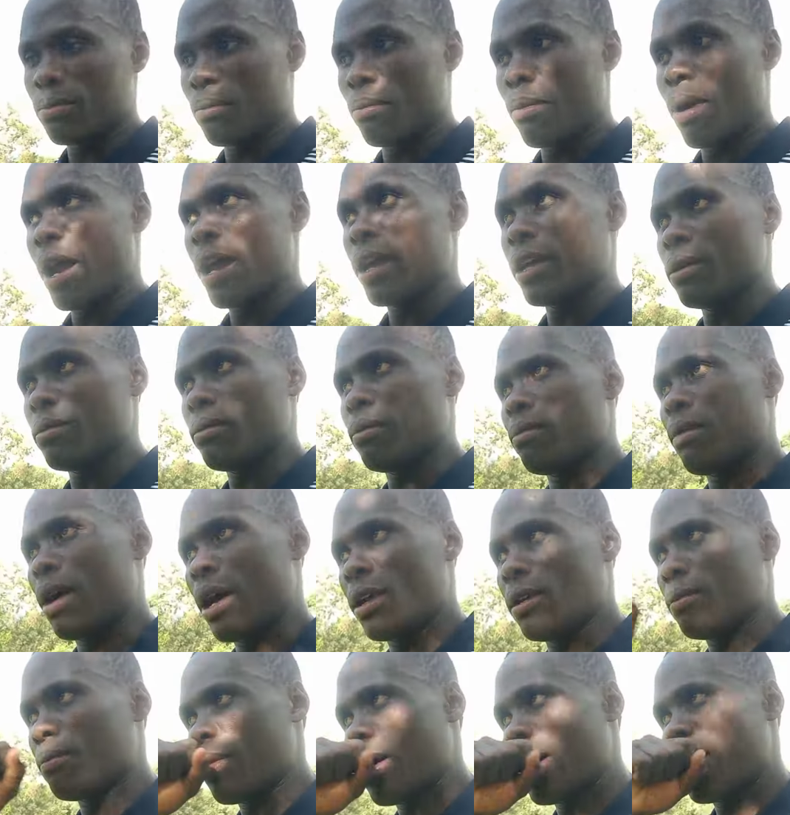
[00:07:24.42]
My
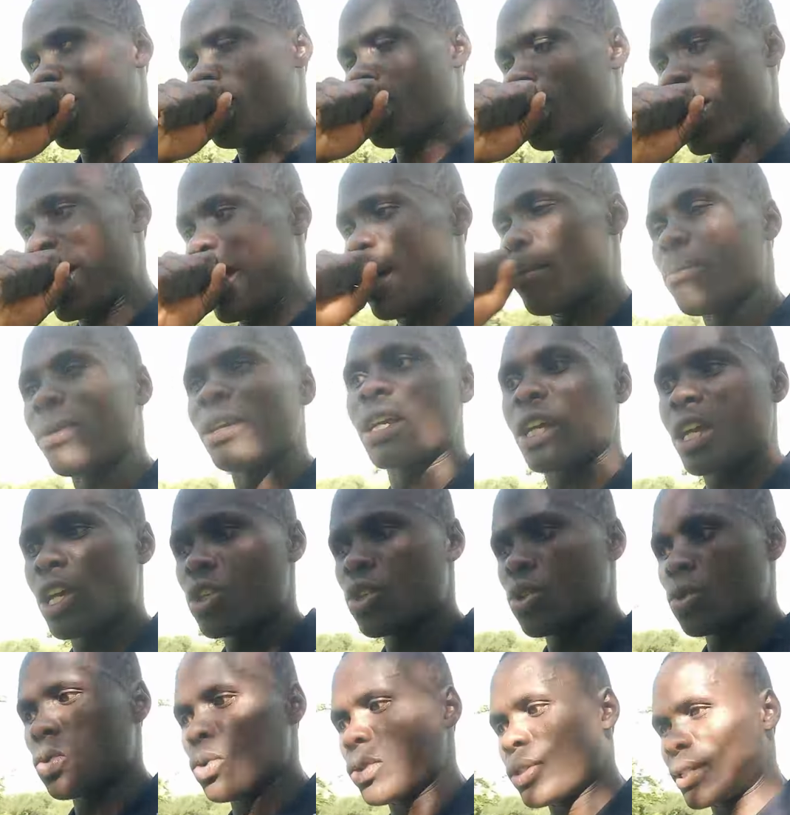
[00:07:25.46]
my my my
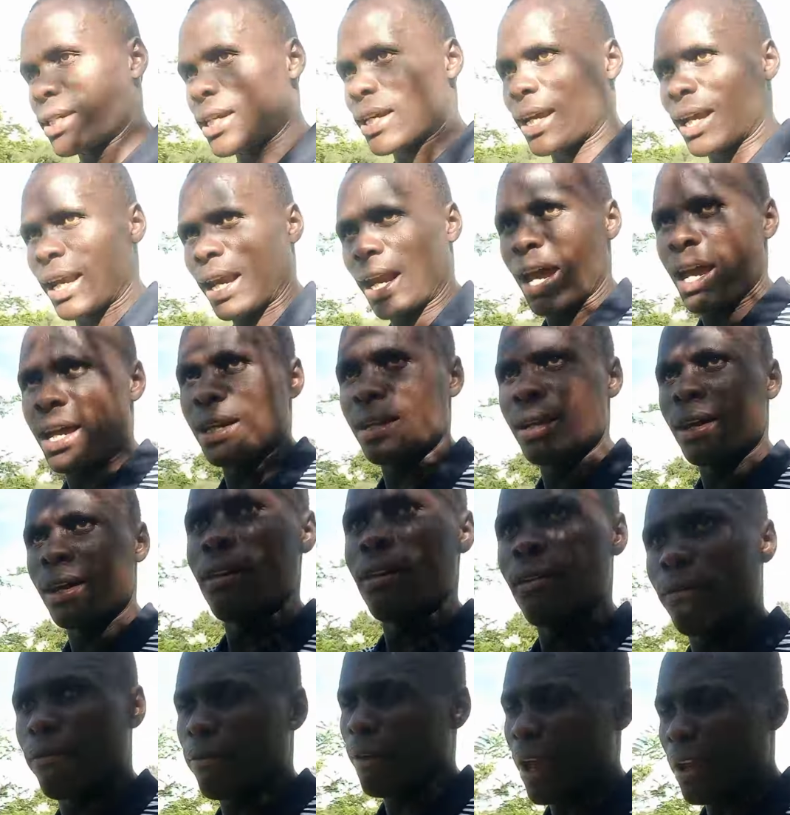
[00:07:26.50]
application was declined
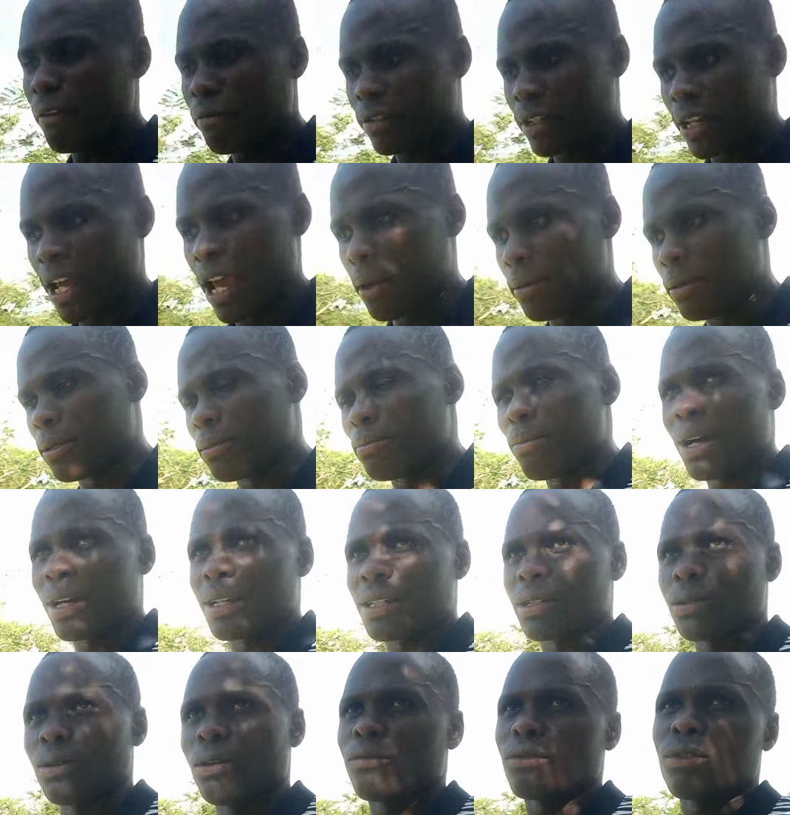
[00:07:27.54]
five times, but
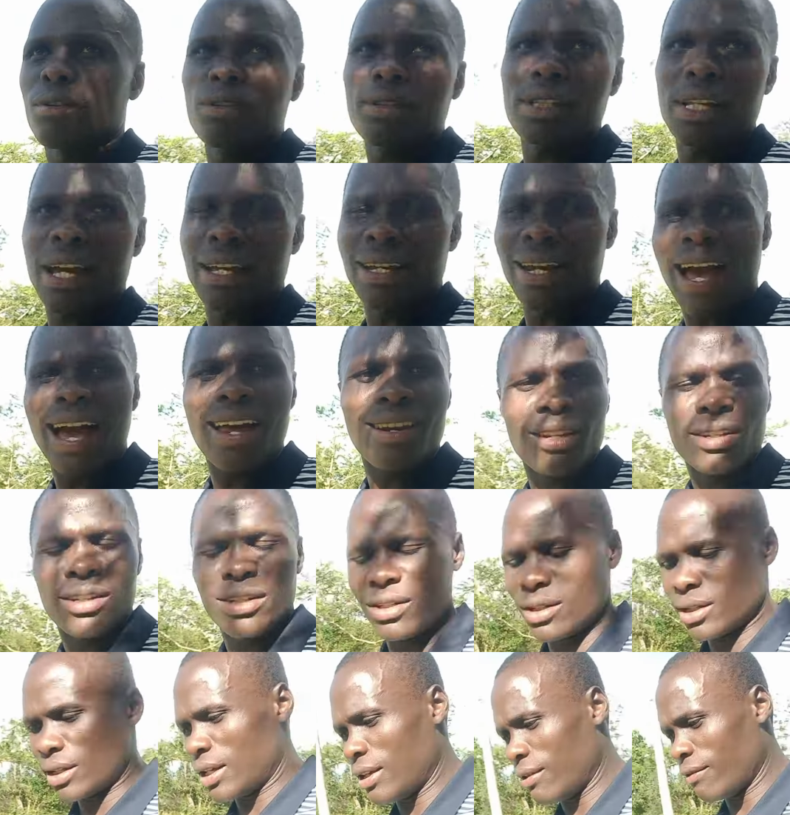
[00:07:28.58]
of course I, I
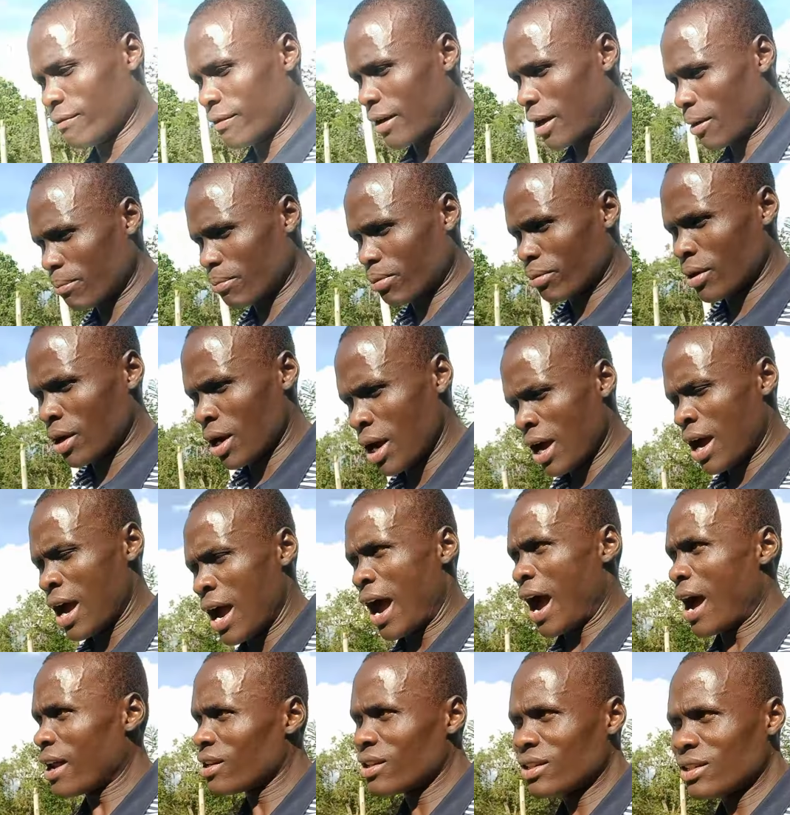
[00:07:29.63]
didn't give up.
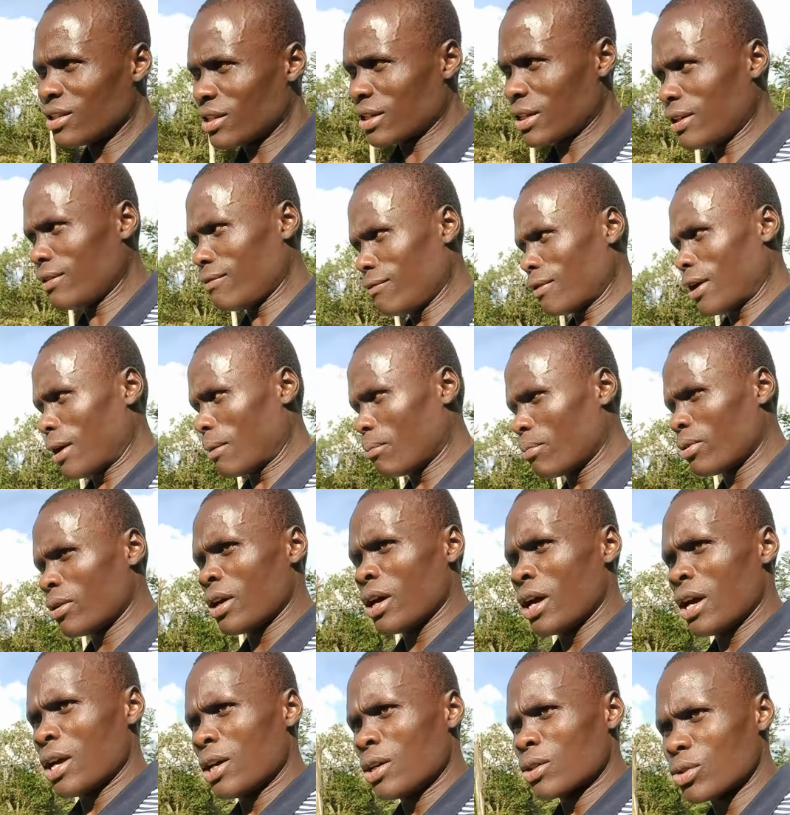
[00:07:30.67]
I didn't give up
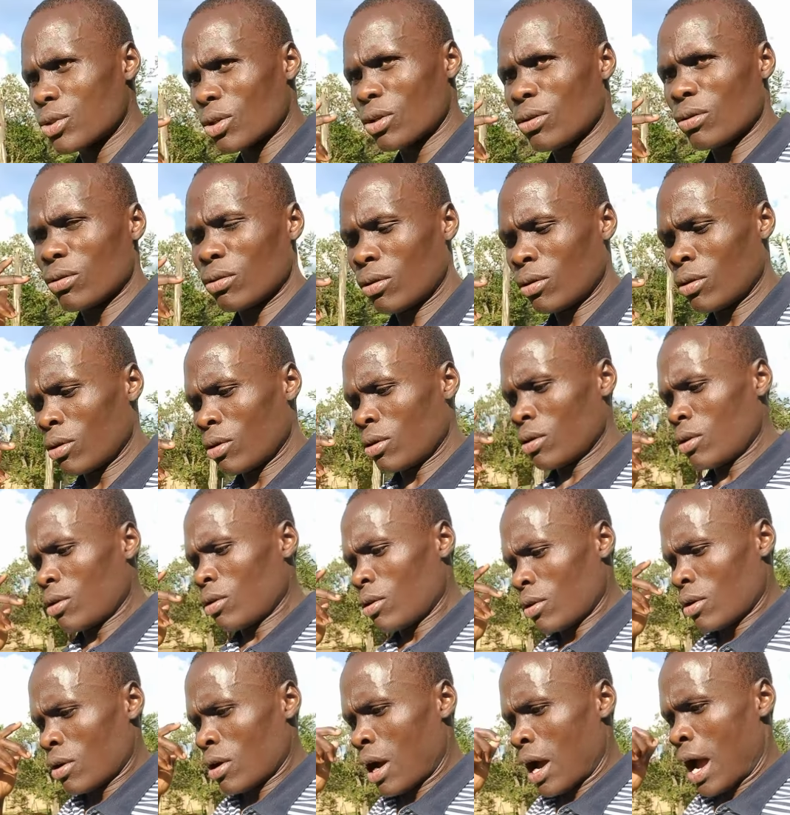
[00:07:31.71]
so
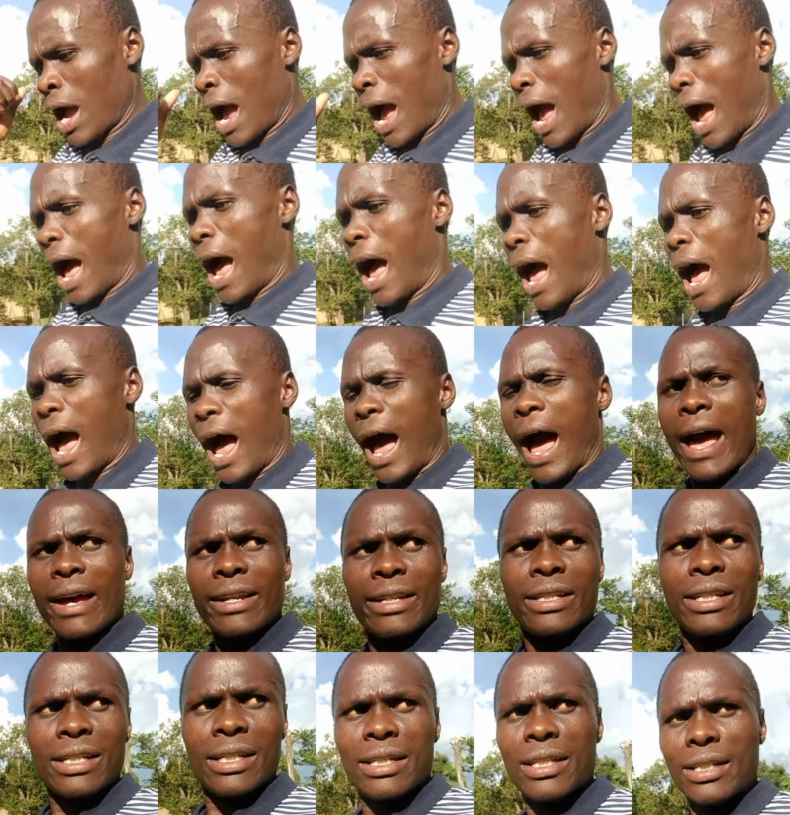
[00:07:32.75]
I
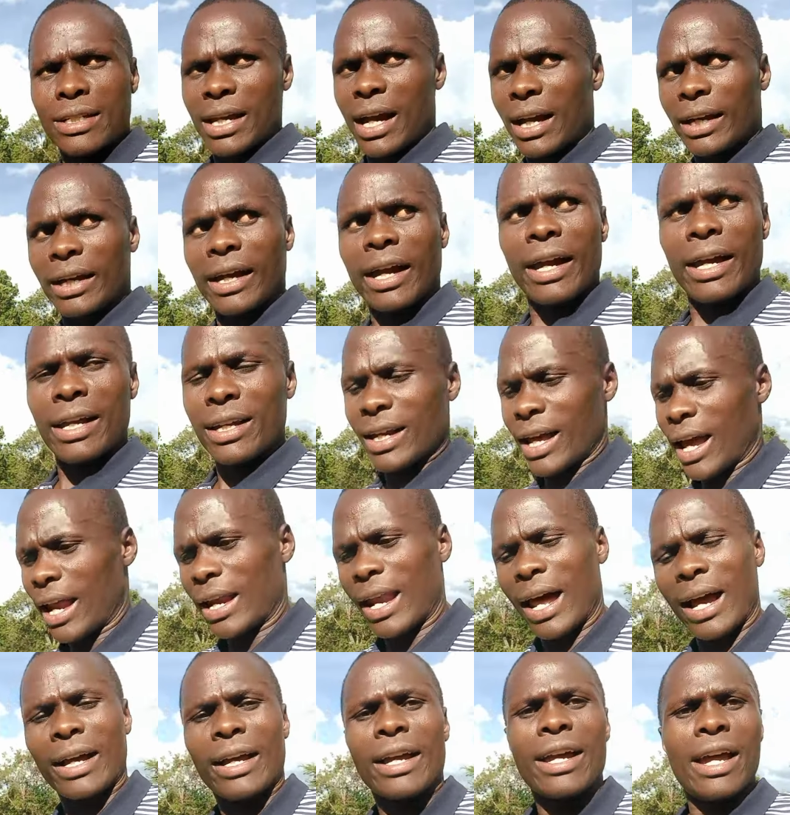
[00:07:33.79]
did it again and
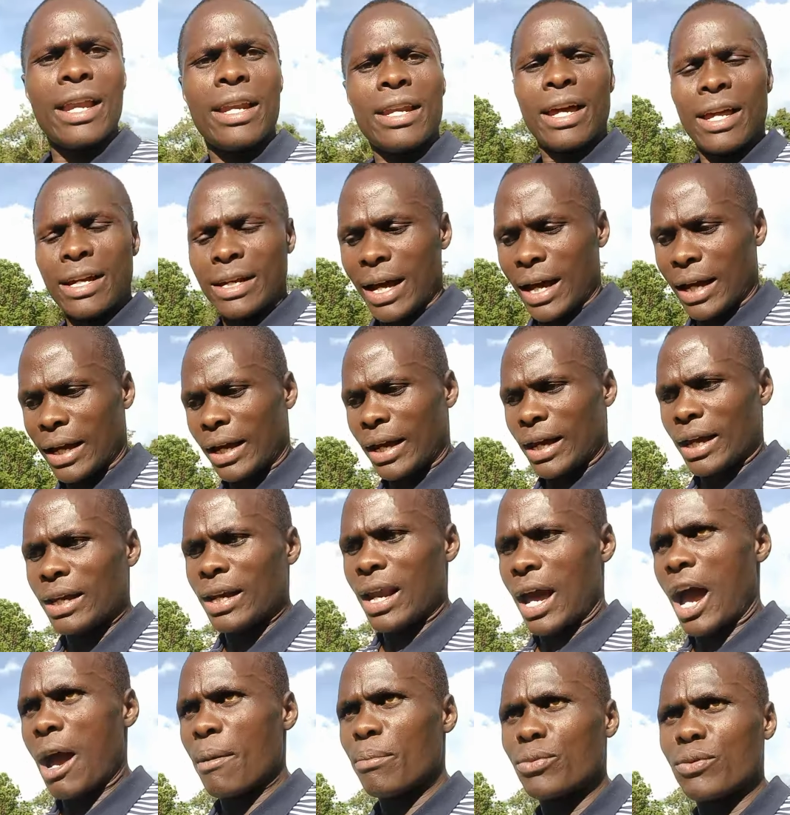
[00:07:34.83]
again and again,
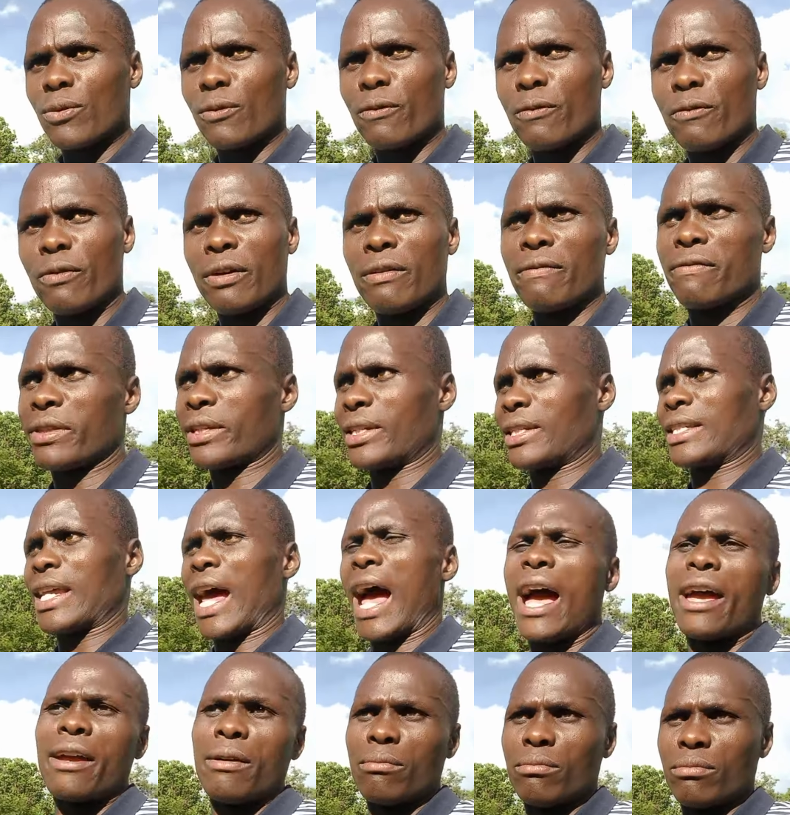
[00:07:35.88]
up to fifth
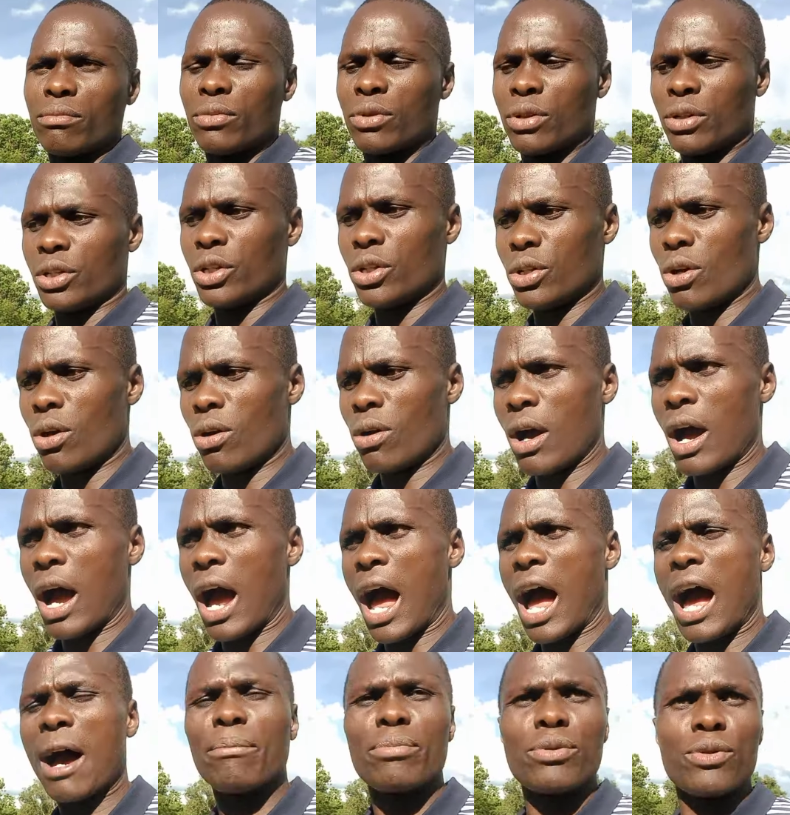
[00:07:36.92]
time, you know
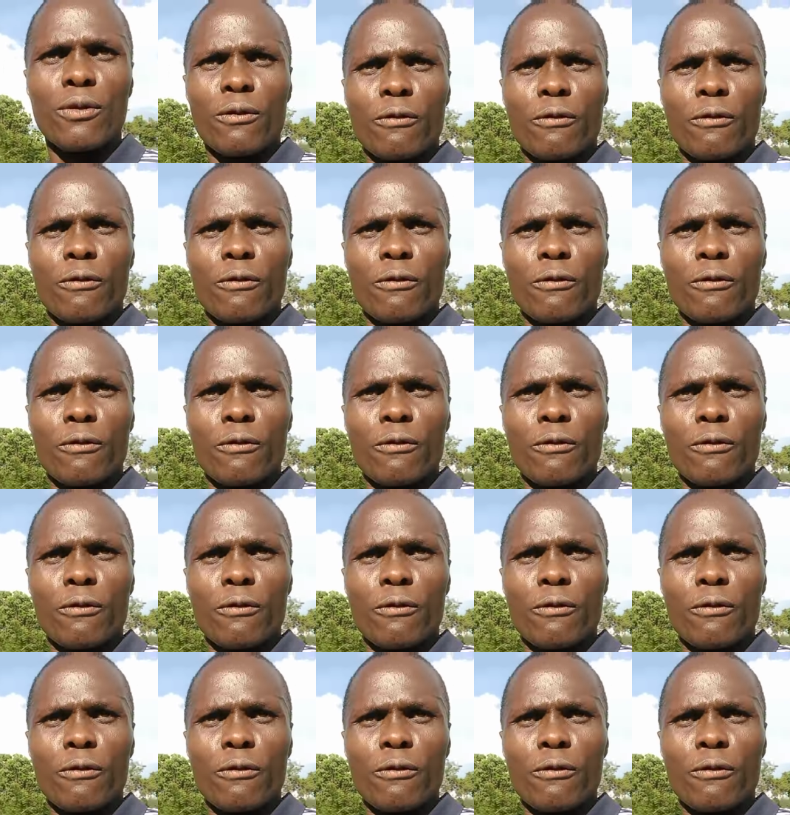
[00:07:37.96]
up to